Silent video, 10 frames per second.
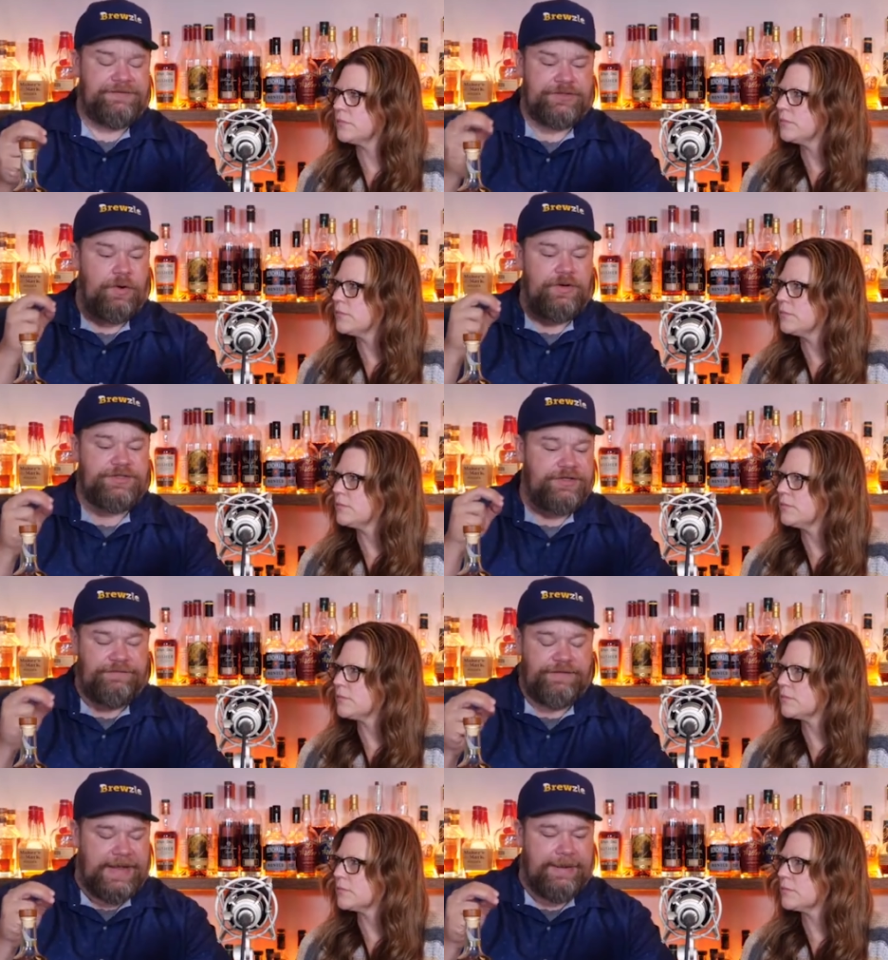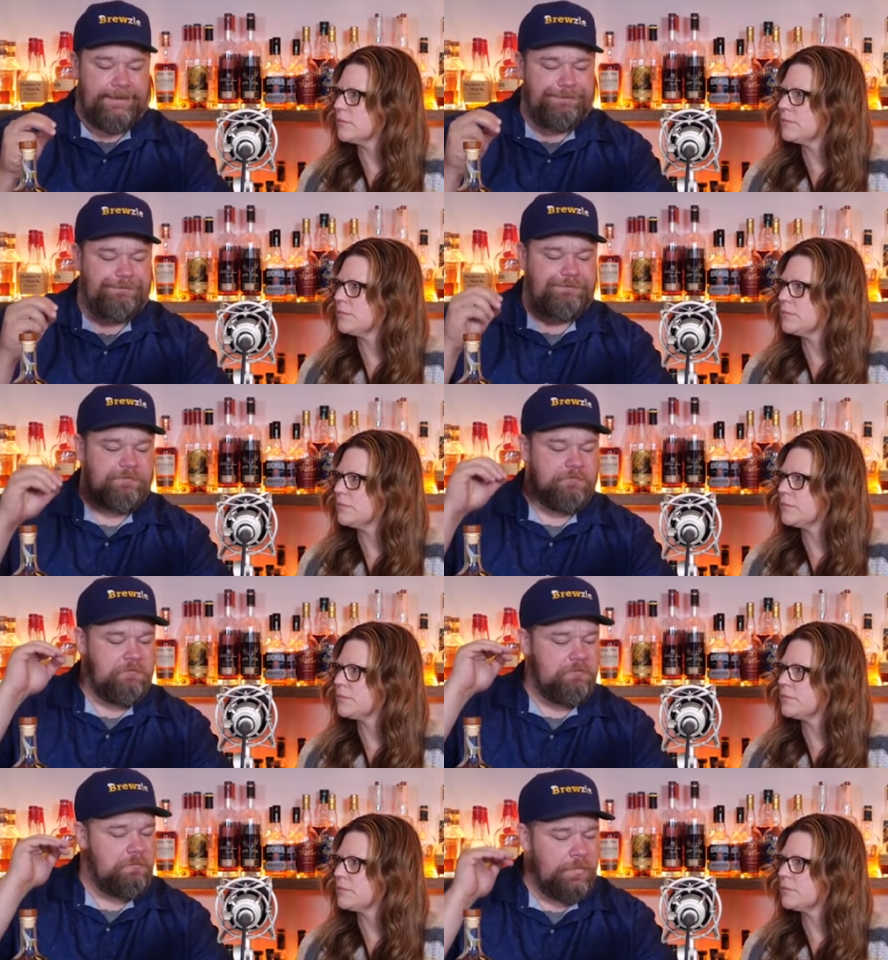Speaker 1: starting to develop,
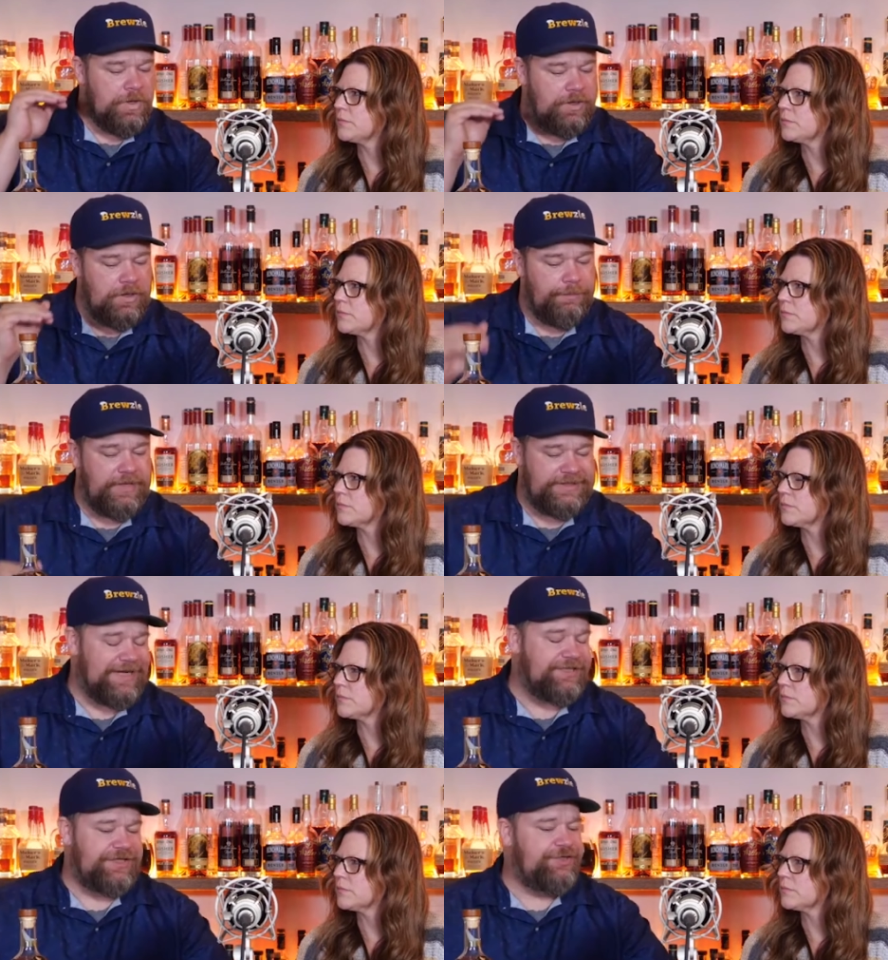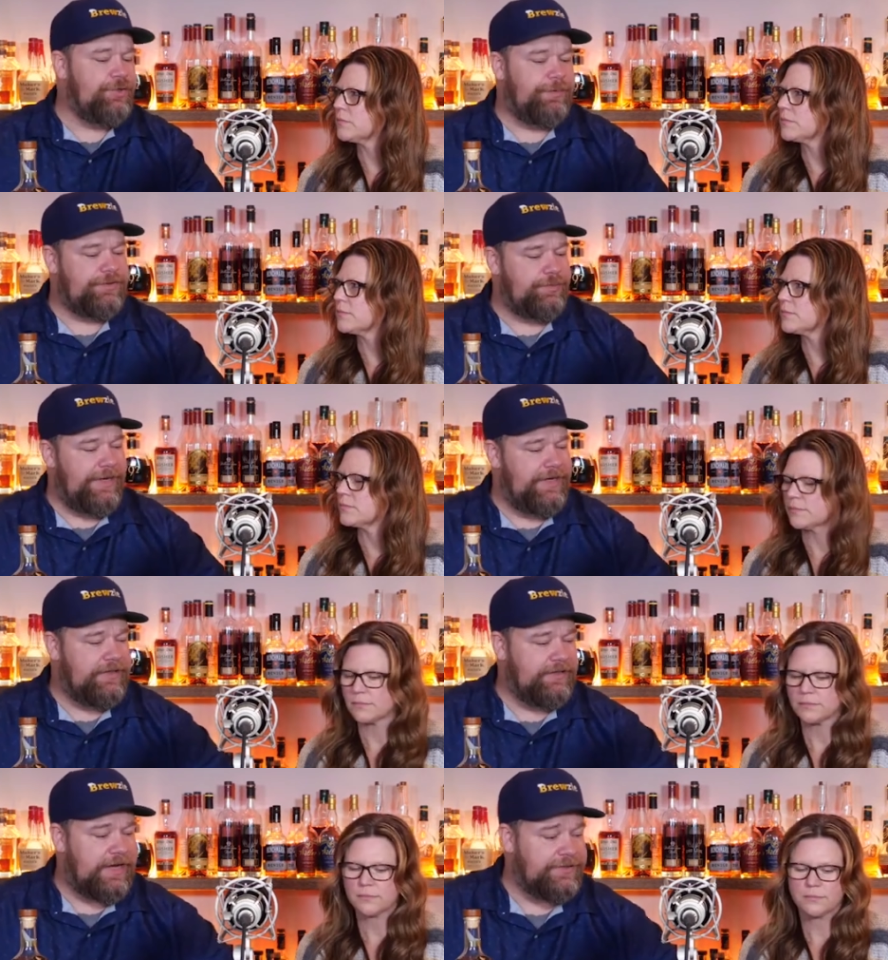but it's actually super sweet
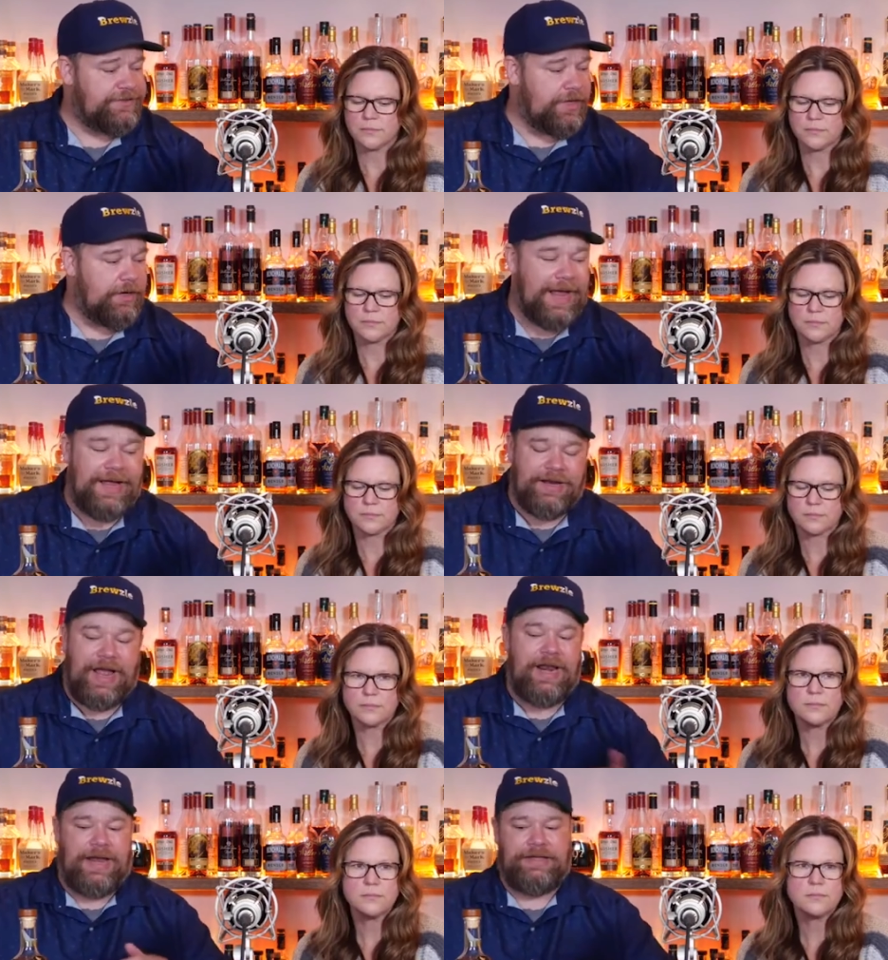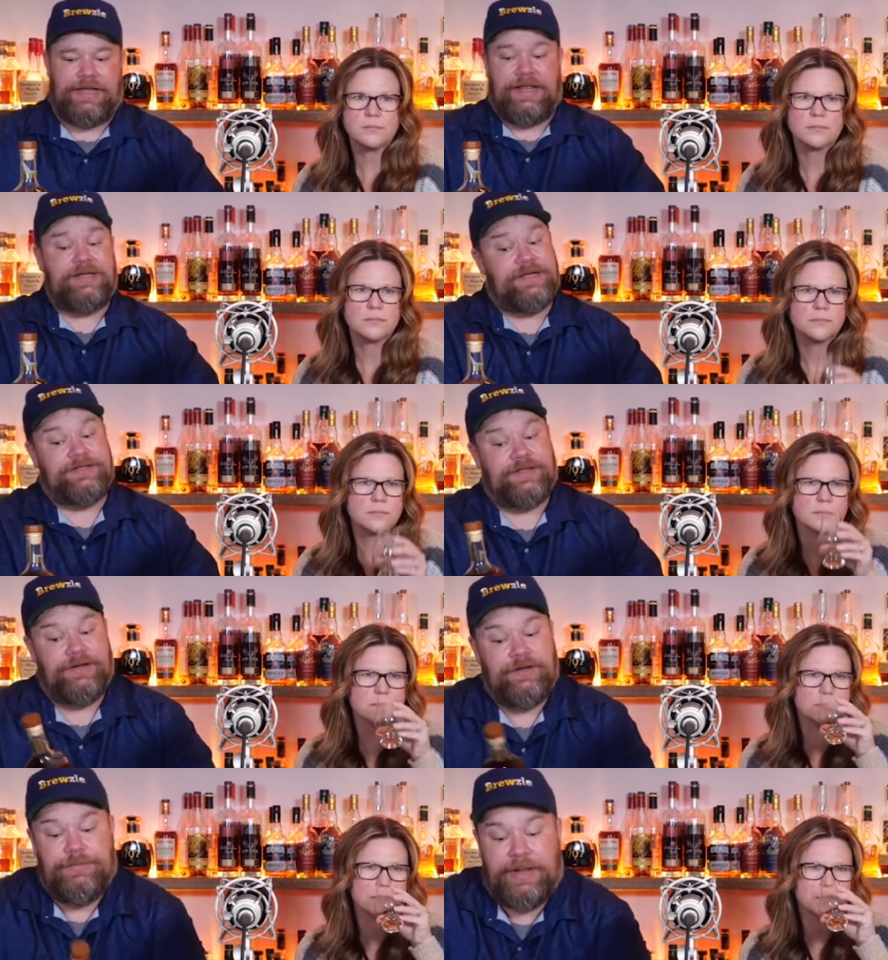and subtle. I like that. That's actually a
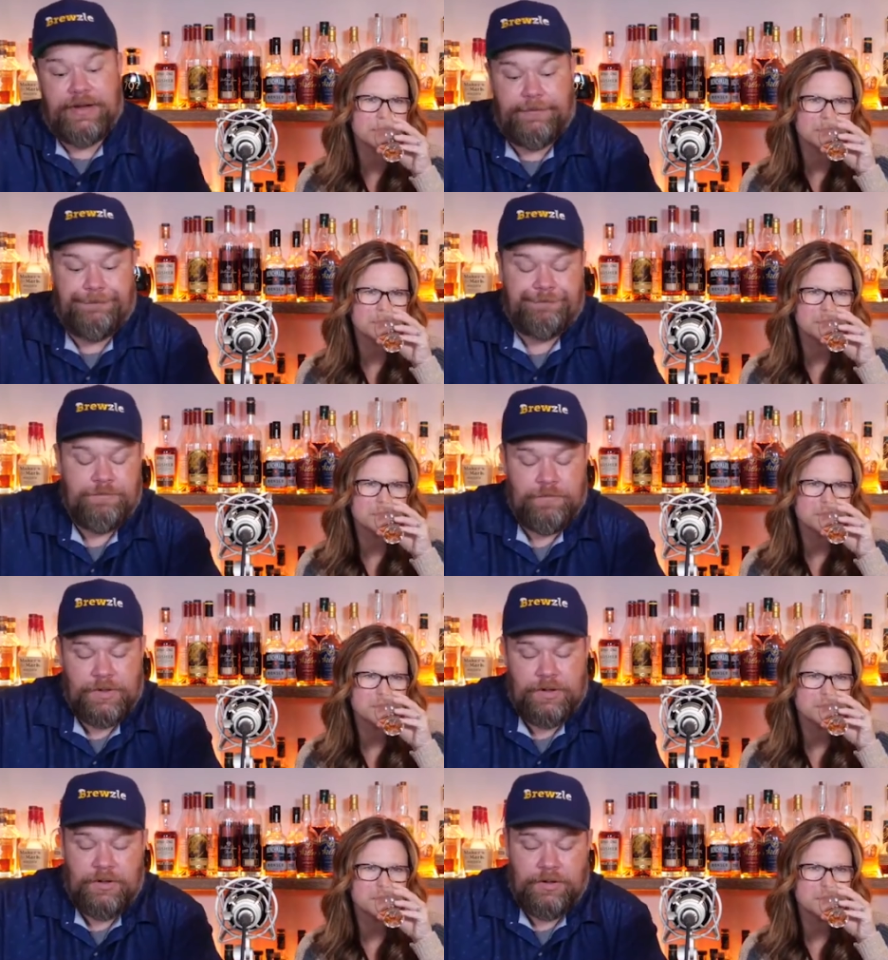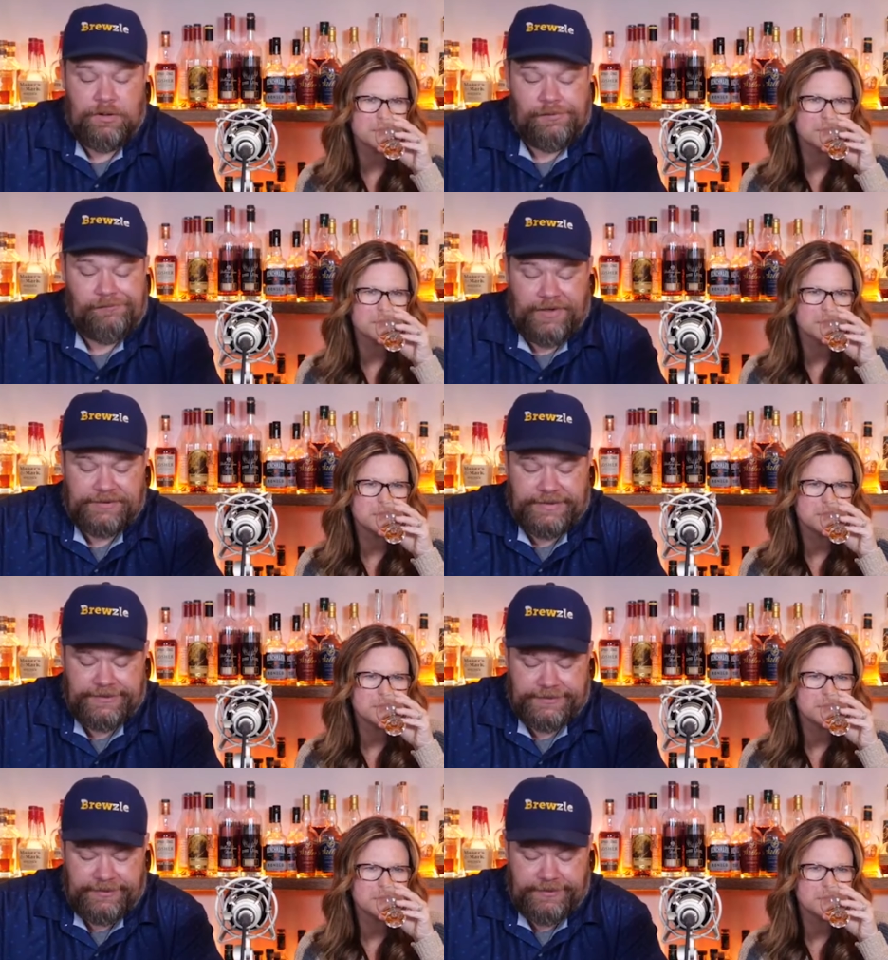good bottle. That's
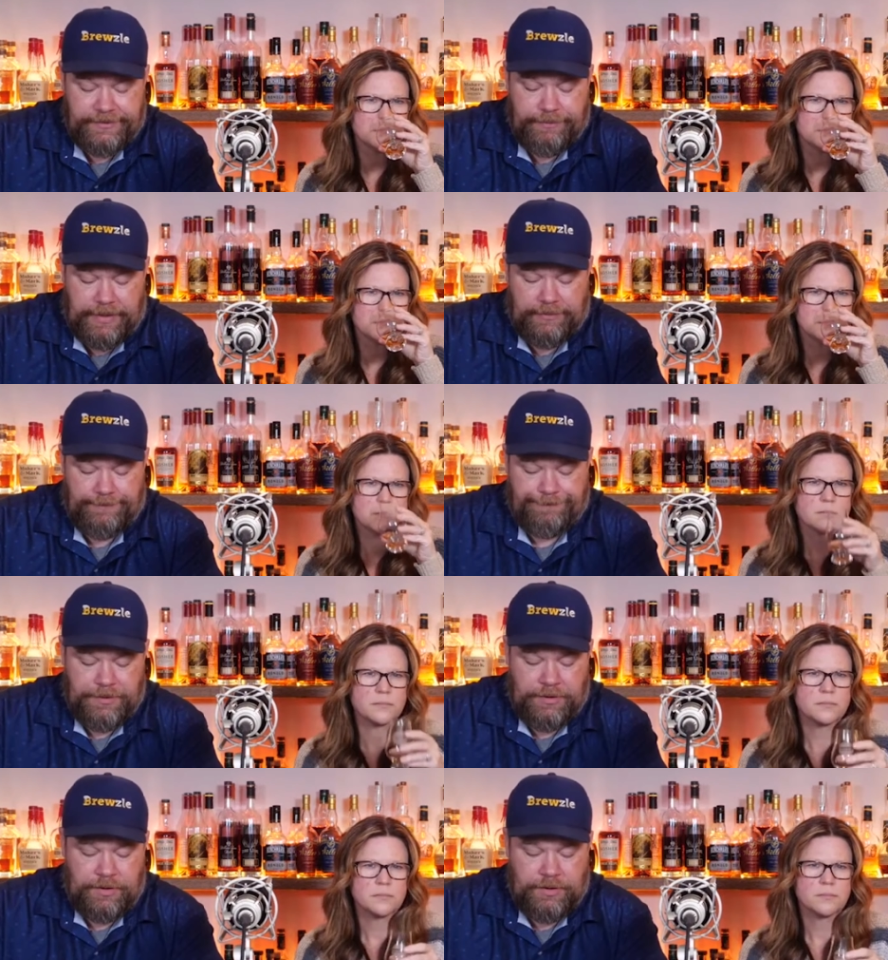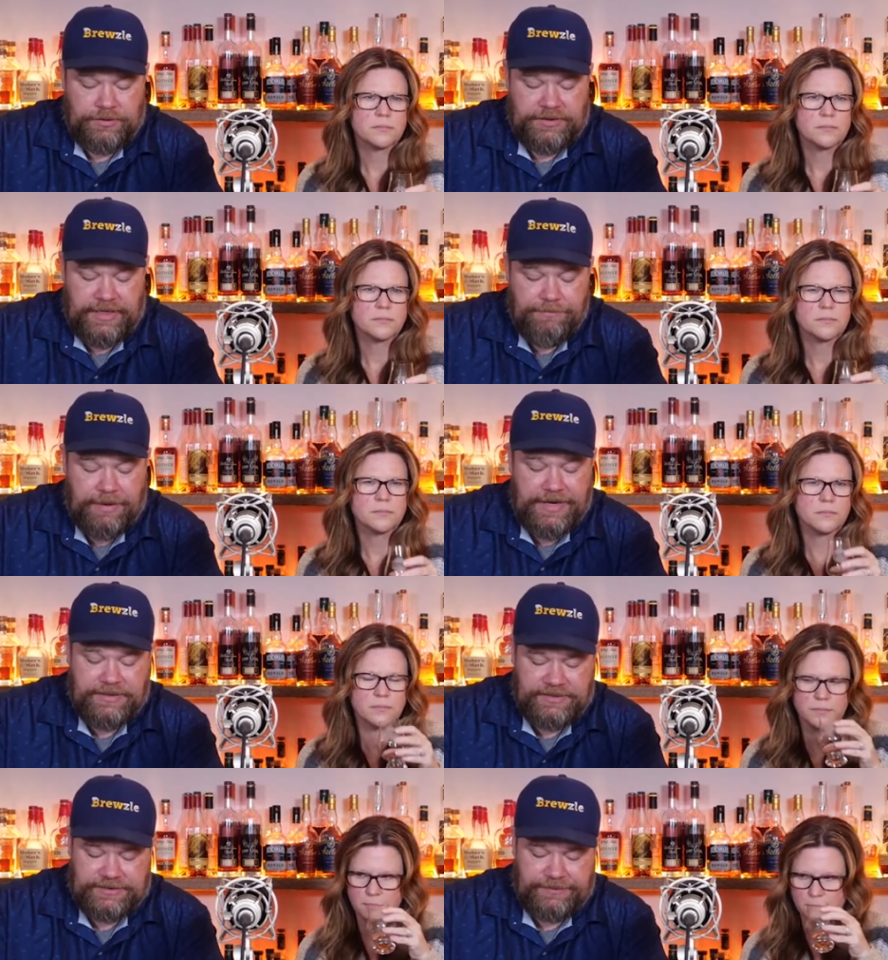actually a good bottle. Did they make
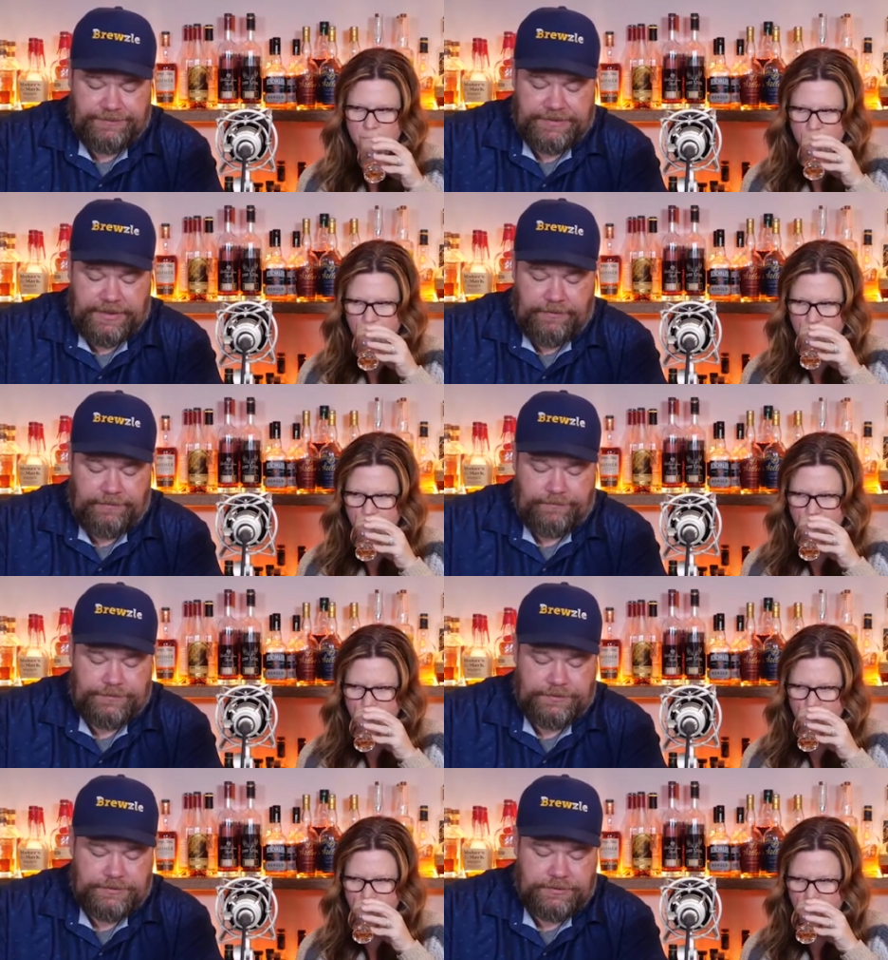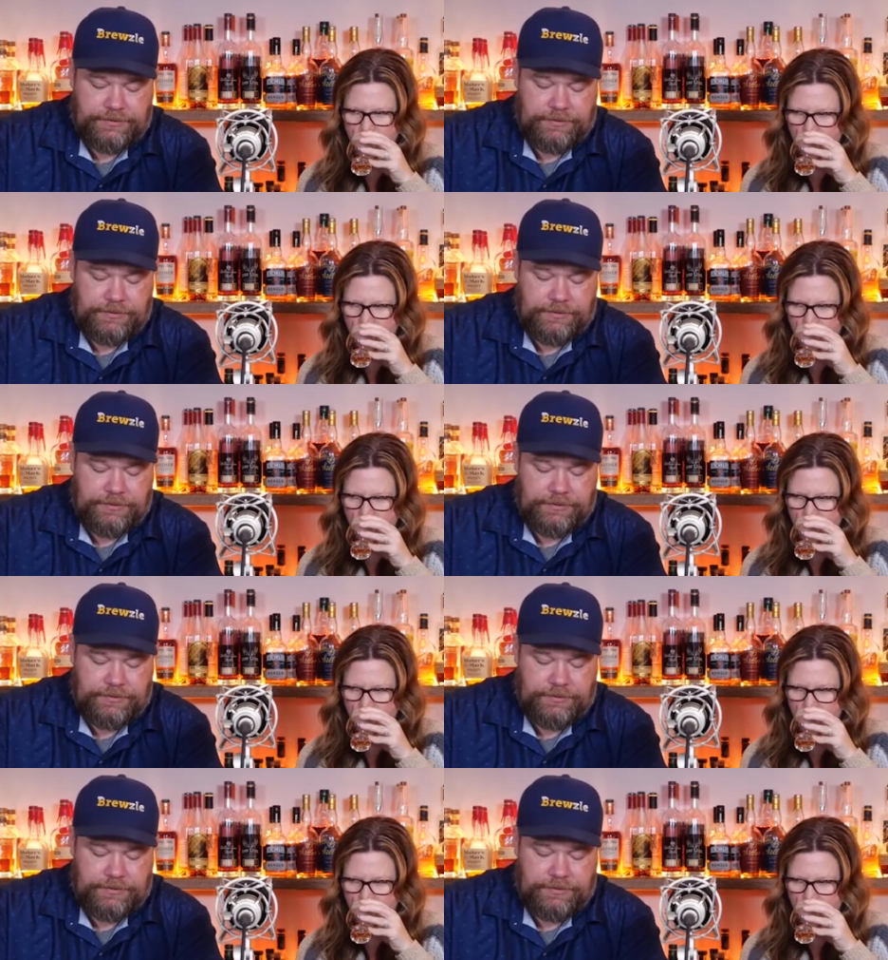this themselves?